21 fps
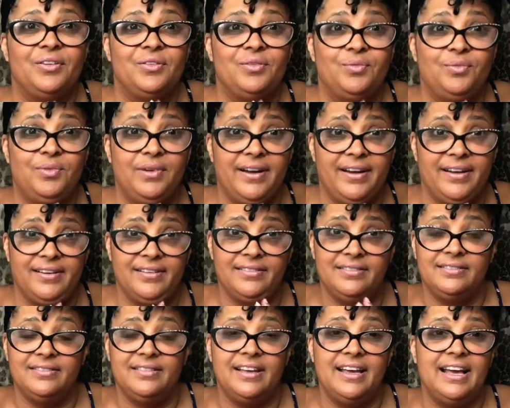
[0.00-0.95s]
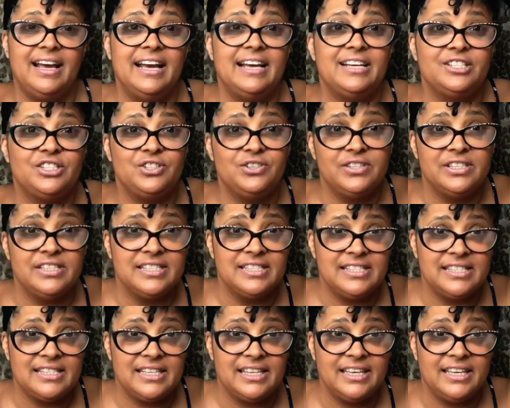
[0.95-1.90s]
Well, as you can
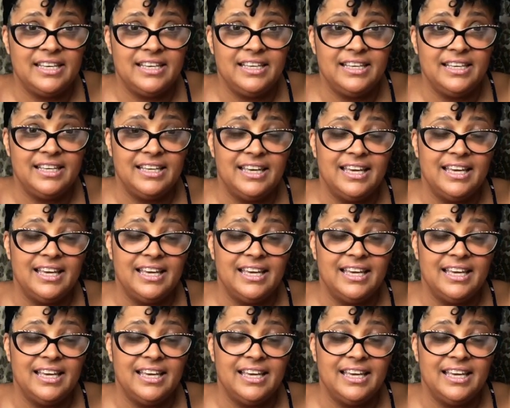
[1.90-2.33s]
see,